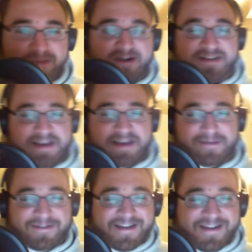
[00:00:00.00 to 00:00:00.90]
better
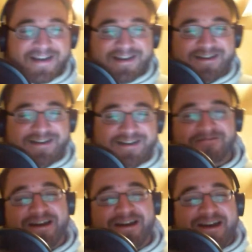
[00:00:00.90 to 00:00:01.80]
example.
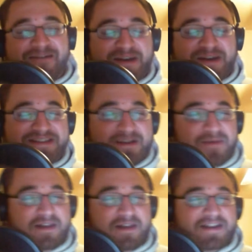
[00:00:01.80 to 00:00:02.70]
But it's
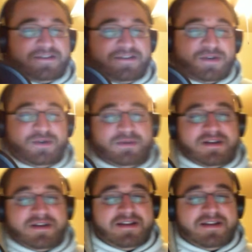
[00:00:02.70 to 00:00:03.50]
the ability to